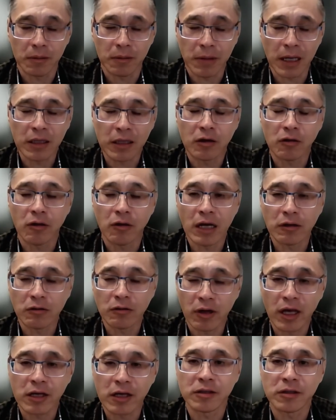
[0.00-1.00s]
medical
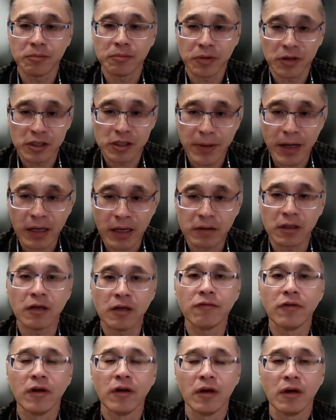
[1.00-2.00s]
education
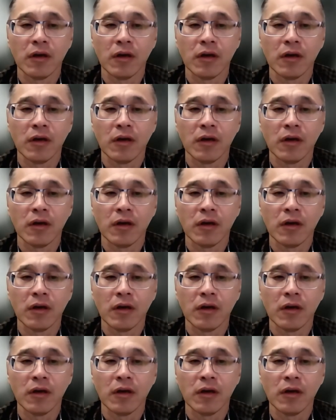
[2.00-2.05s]
perspective,